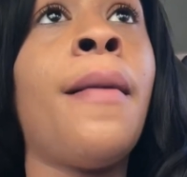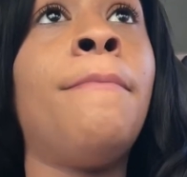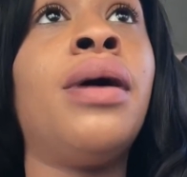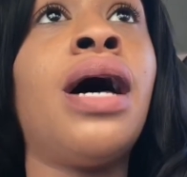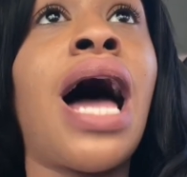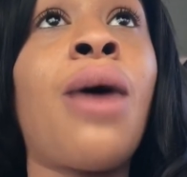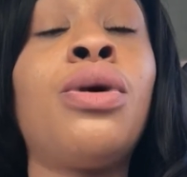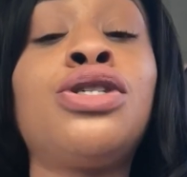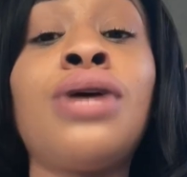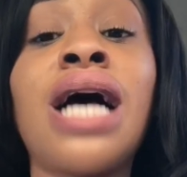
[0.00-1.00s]
But I
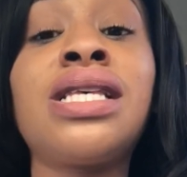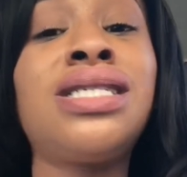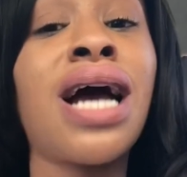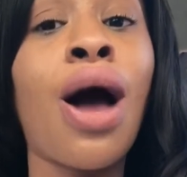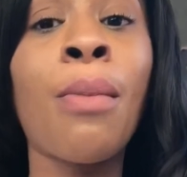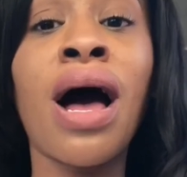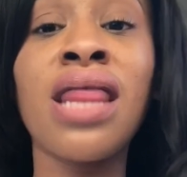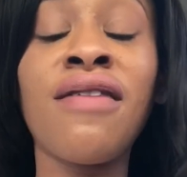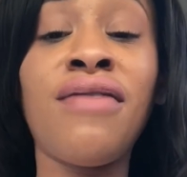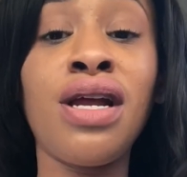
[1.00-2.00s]
want you guys to check out my
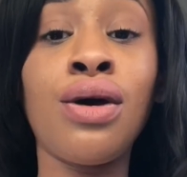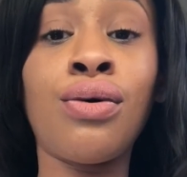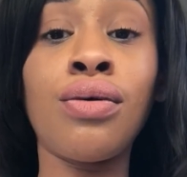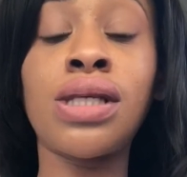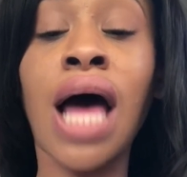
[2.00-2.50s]
other videos.